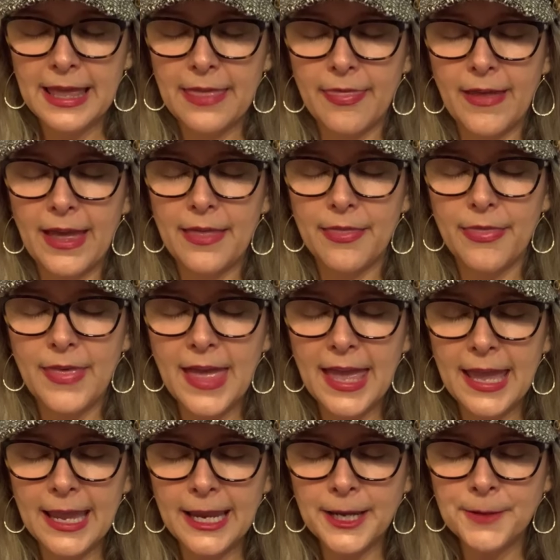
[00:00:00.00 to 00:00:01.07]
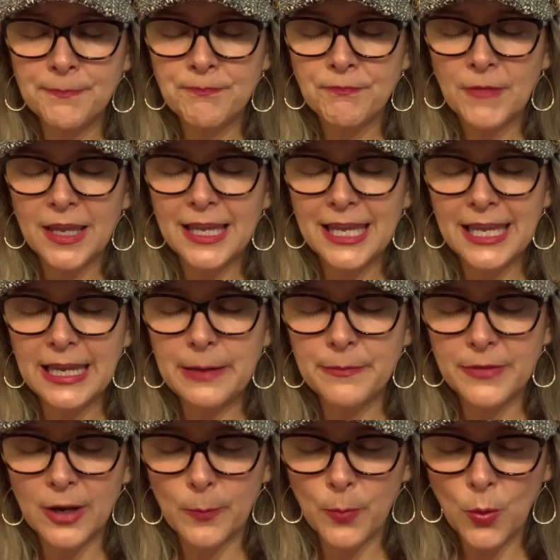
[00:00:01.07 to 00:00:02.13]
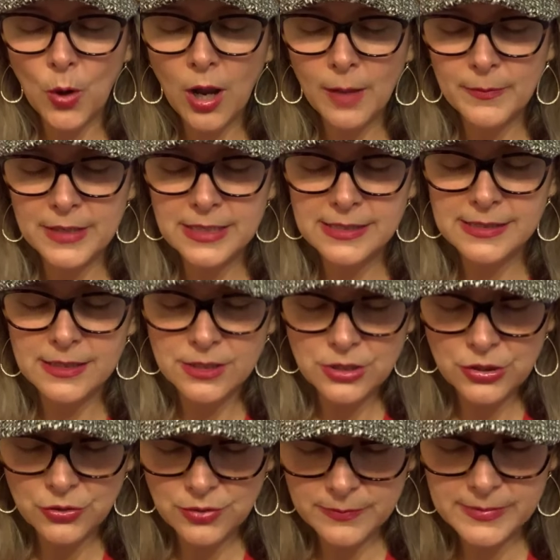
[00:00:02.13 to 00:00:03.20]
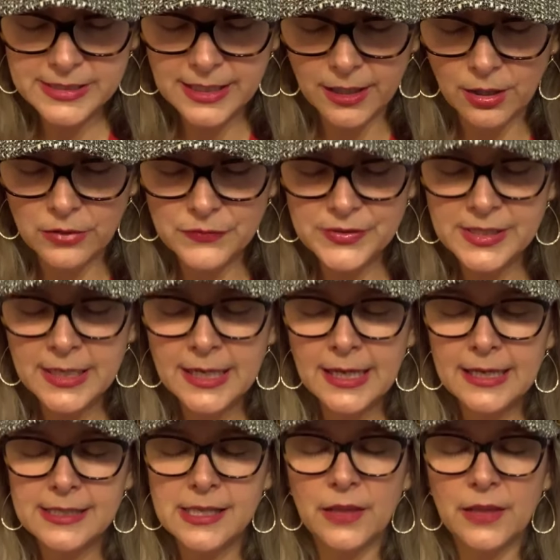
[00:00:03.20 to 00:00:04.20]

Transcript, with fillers: that they keep their promise to themselves so